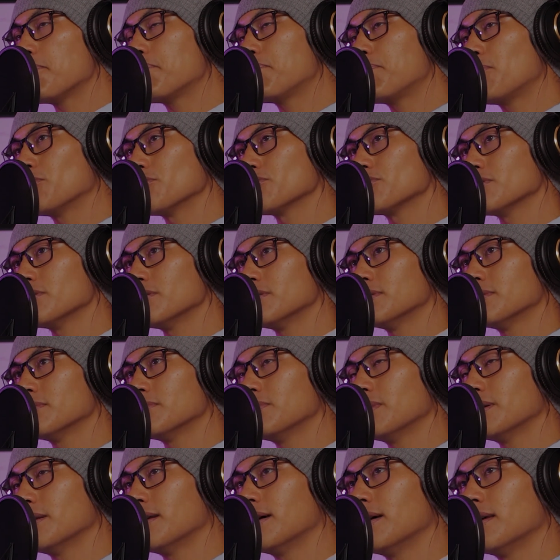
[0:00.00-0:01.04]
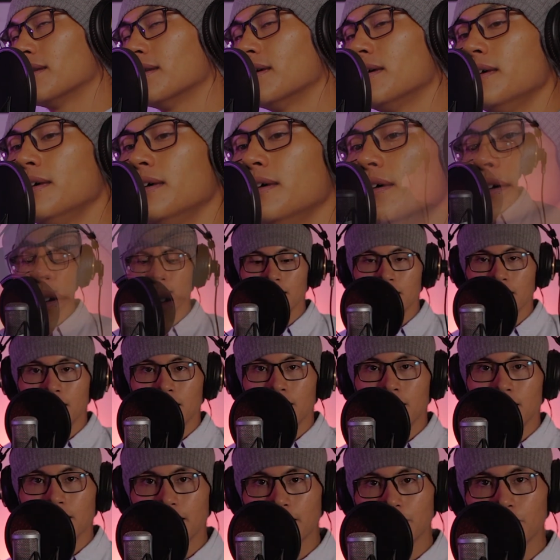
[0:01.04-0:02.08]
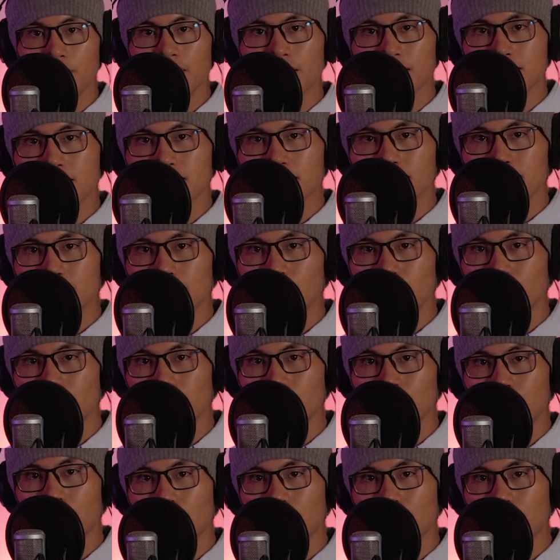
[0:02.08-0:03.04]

person and whatnot. Anyways, we